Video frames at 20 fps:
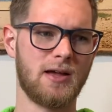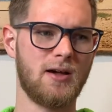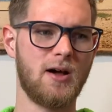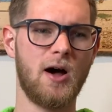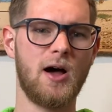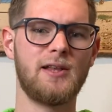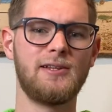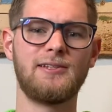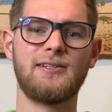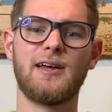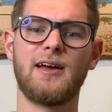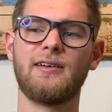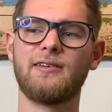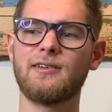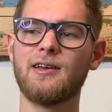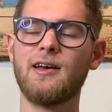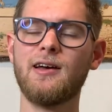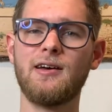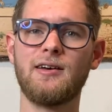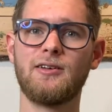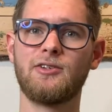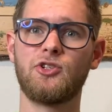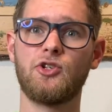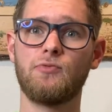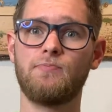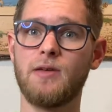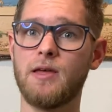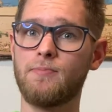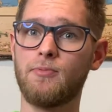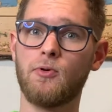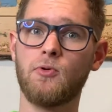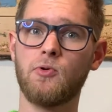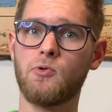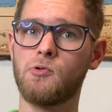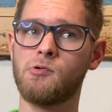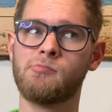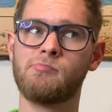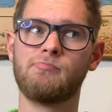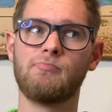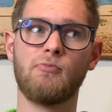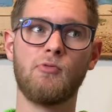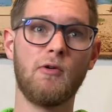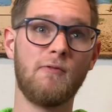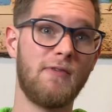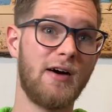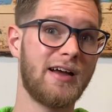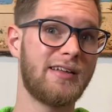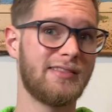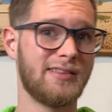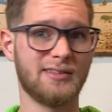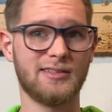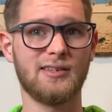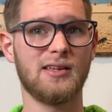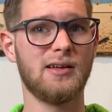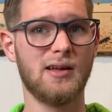content to people who will find this